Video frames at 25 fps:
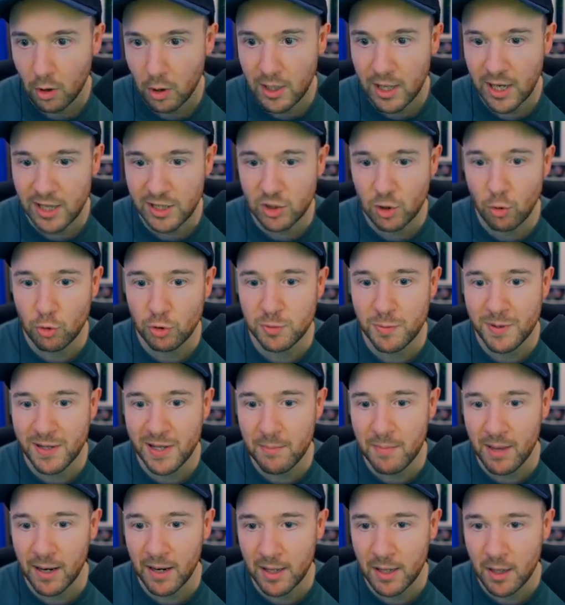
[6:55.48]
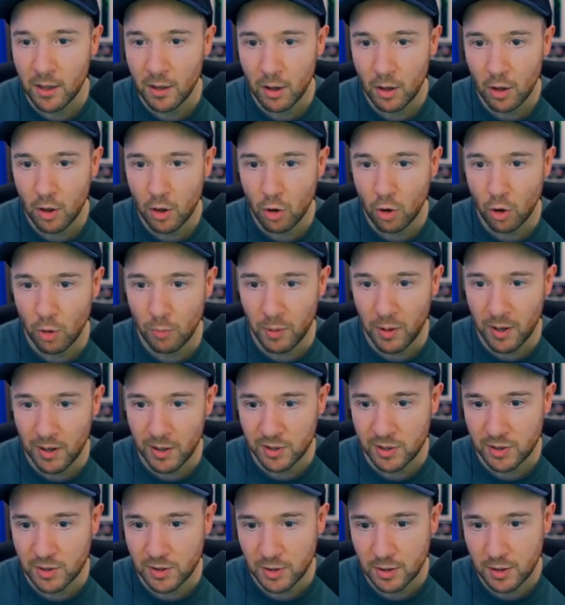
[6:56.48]
Yes, Usman Dembele. Good
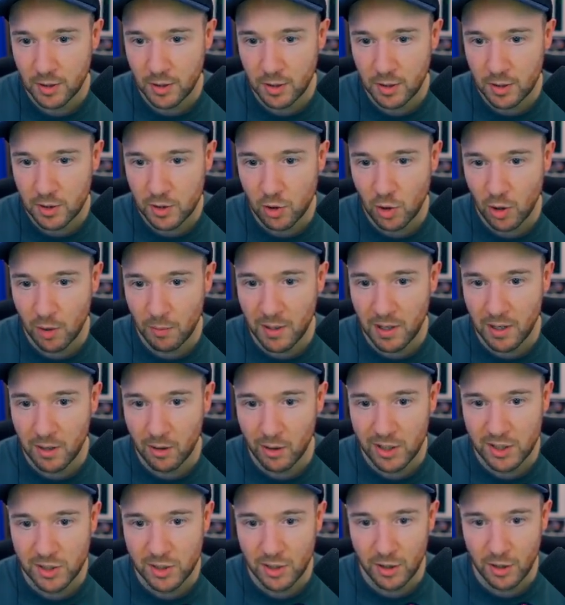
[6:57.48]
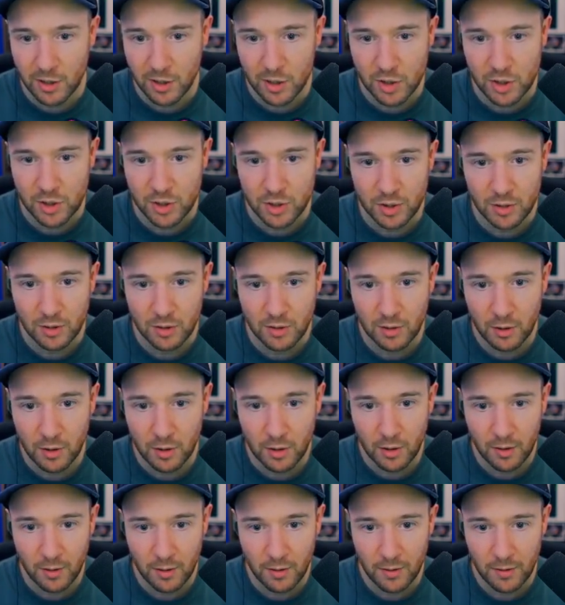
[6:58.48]
pass. Got to be a nice touch.
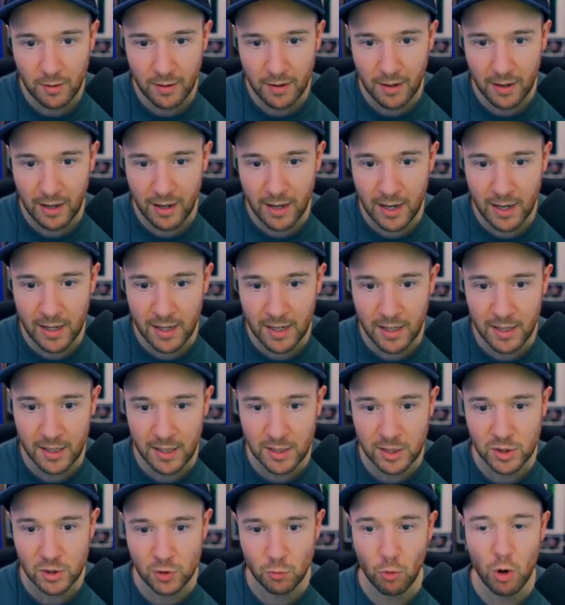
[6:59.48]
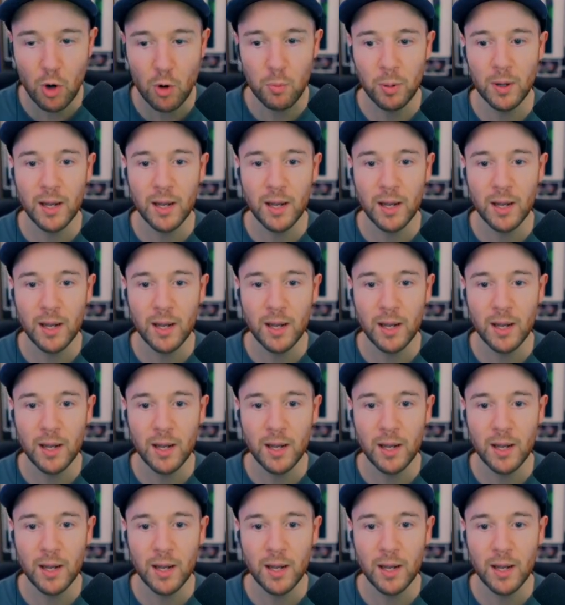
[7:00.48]
And it is. Well